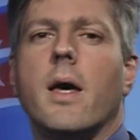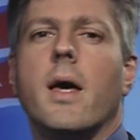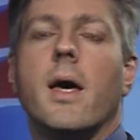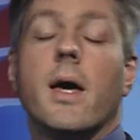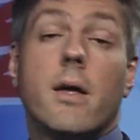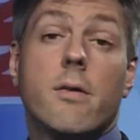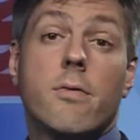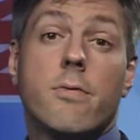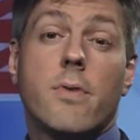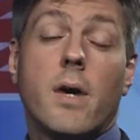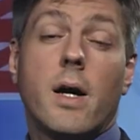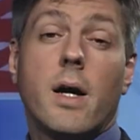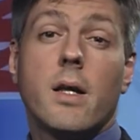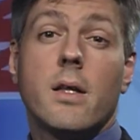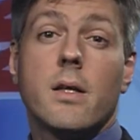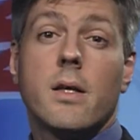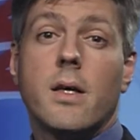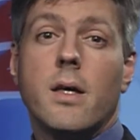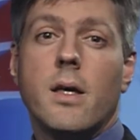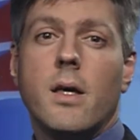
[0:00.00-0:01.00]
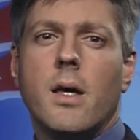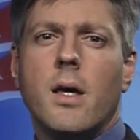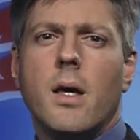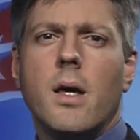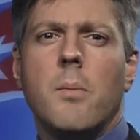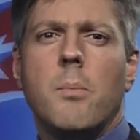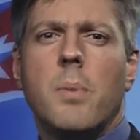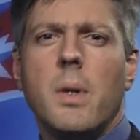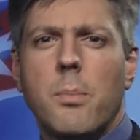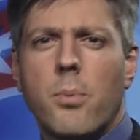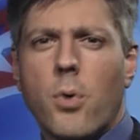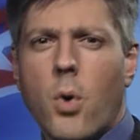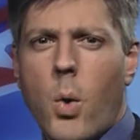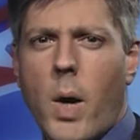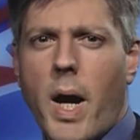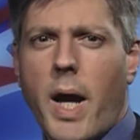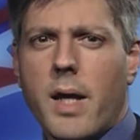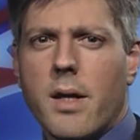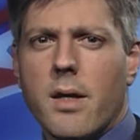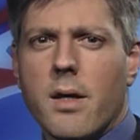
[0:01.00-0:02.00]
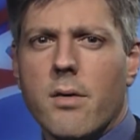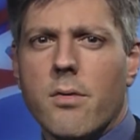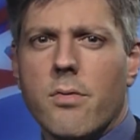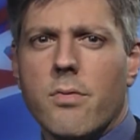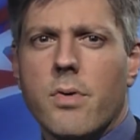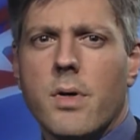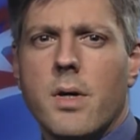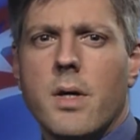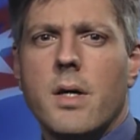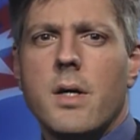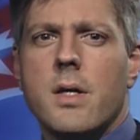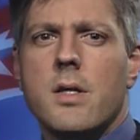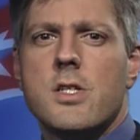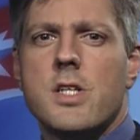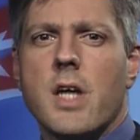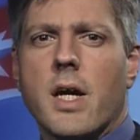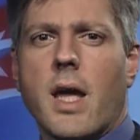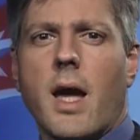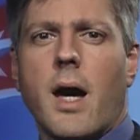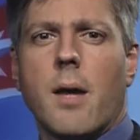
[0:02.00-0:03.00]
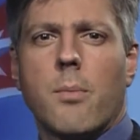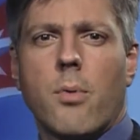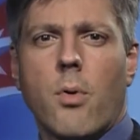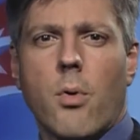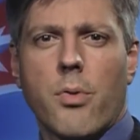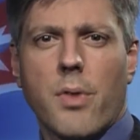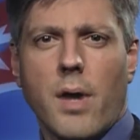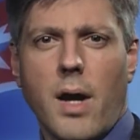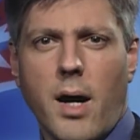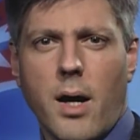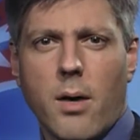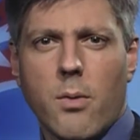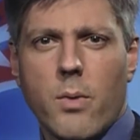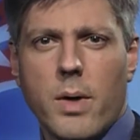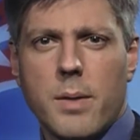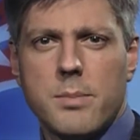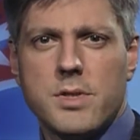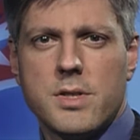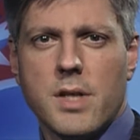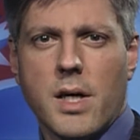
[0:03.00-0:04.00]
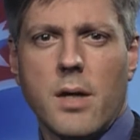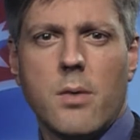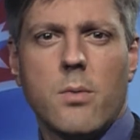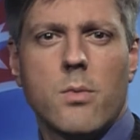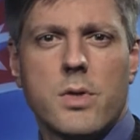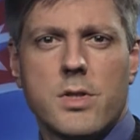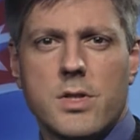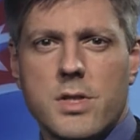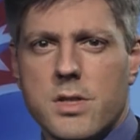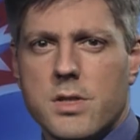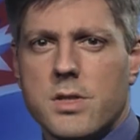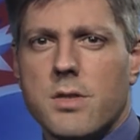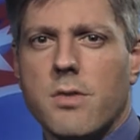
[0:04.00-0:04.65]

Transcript: And finally, be proactive. Check out both our website, which is